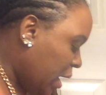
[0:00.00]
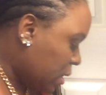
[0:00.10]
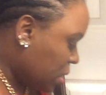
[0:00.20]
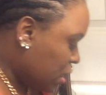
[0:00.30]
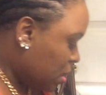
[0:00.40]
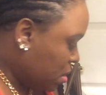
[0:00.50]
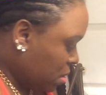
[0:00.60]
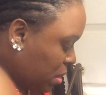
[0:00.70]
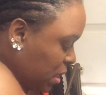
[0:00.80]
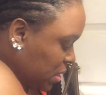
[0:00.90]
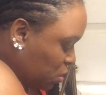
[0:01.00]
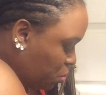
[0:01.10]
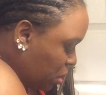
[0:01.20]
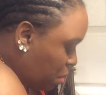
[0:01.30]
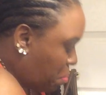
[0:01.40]
And this is
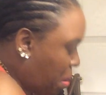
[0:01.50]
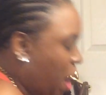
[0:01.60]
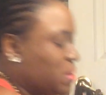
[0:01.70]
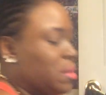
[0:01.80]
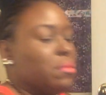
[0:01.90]
what the box